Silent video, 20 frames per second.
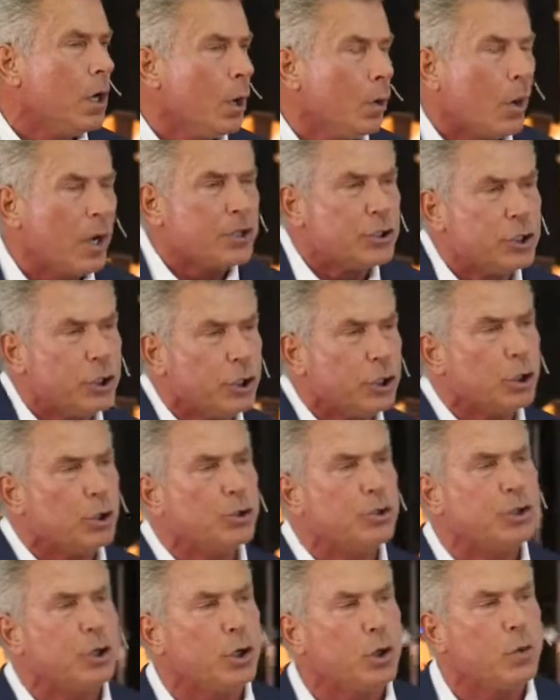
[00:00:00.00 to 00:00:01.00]
what do
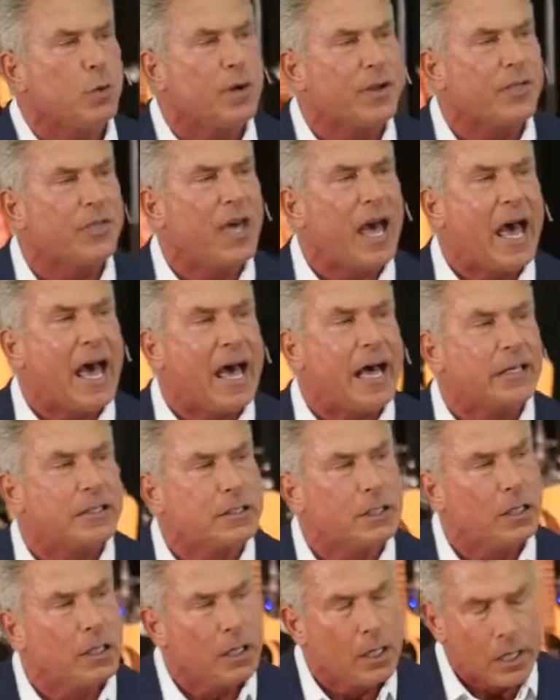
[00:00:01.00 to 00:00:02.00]
you do with
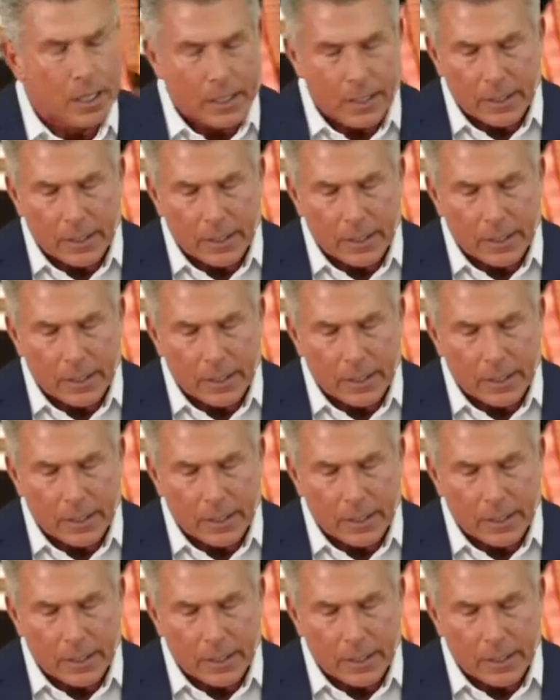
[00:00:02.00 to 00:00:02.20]
that?